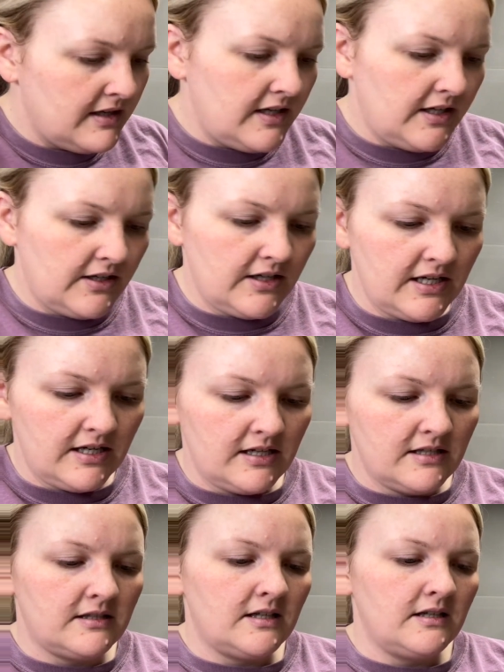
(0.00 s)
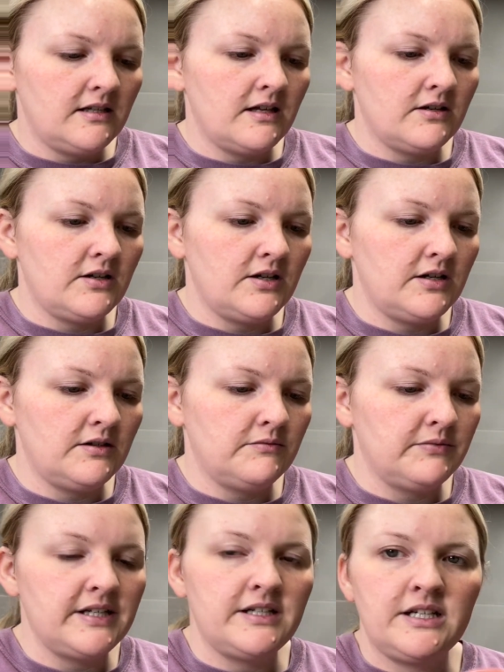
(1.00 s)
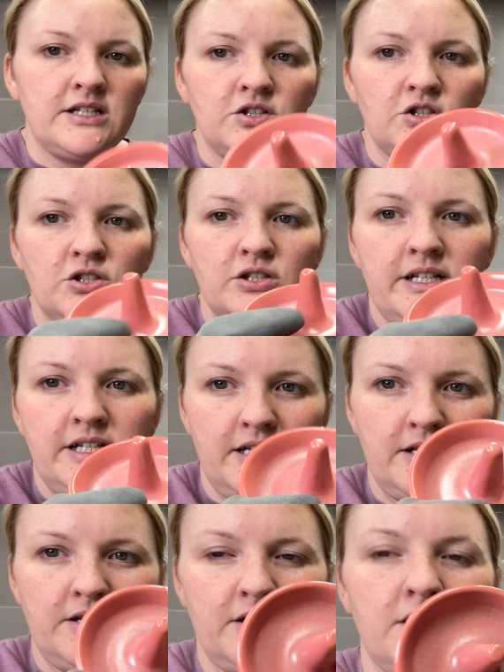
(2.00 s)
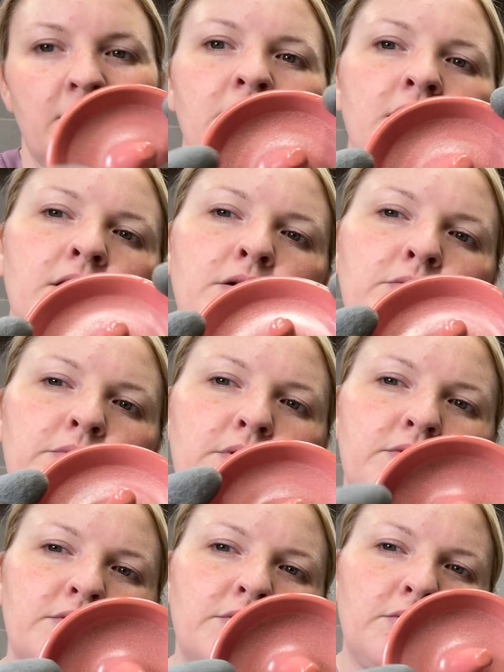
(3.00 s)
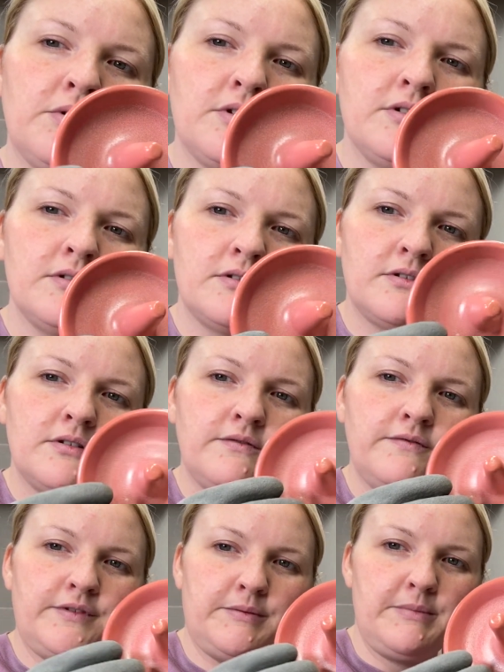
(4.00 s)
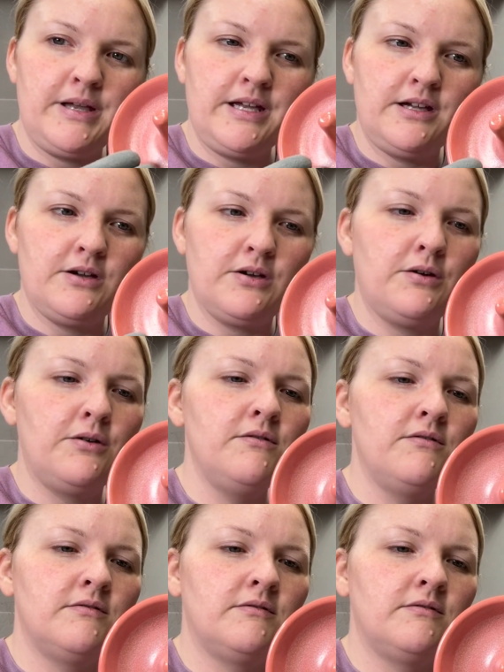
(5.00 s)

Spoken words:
Here is another ring dish in rose quartz from Mako.